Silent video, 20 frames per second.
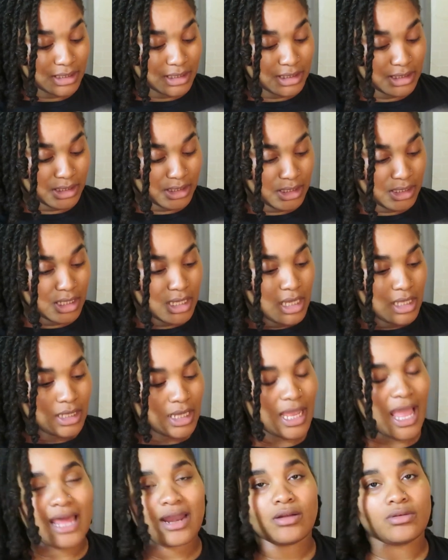can see.
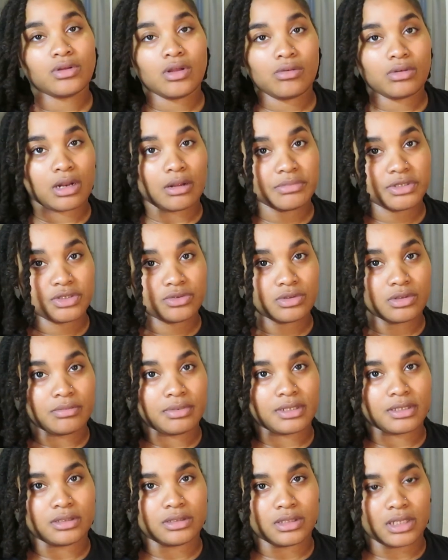Like, I don't know what I'm doing,
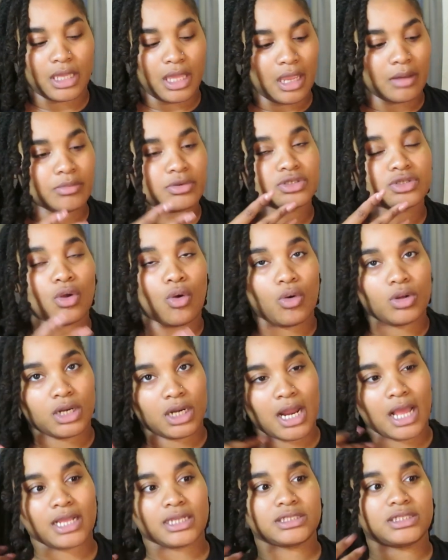but the camera's on
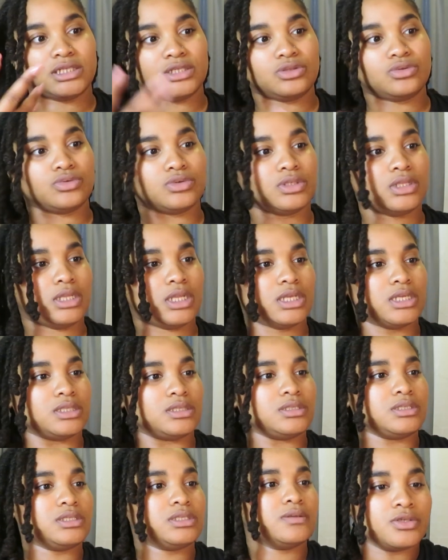and I can see through the
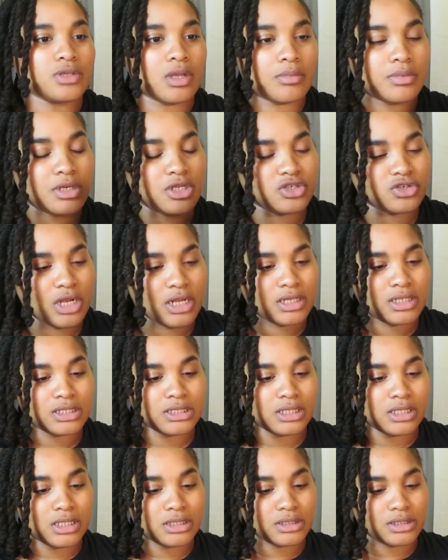lens. So I'm going to try
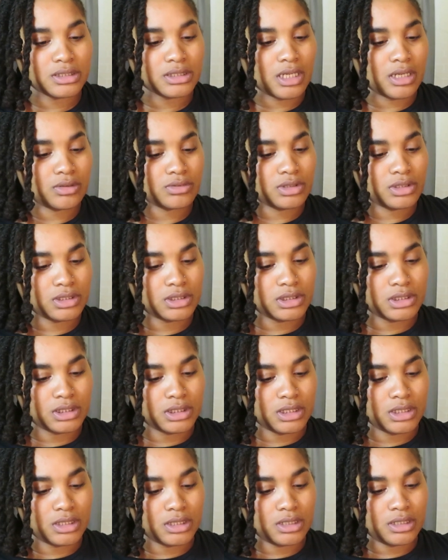these lenses out to
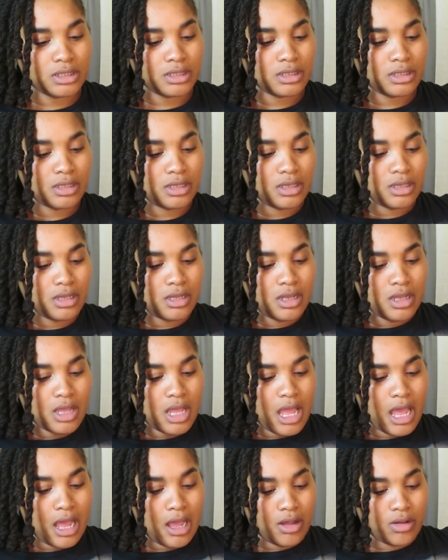see
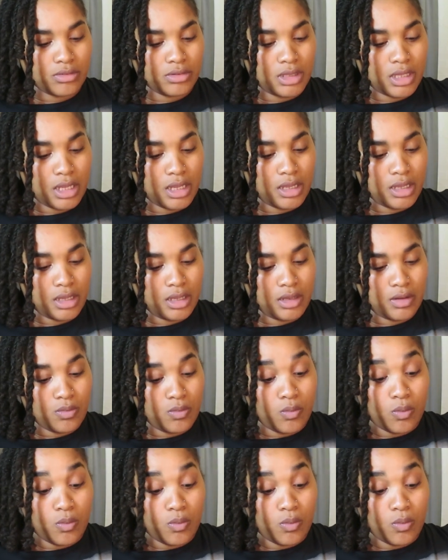how they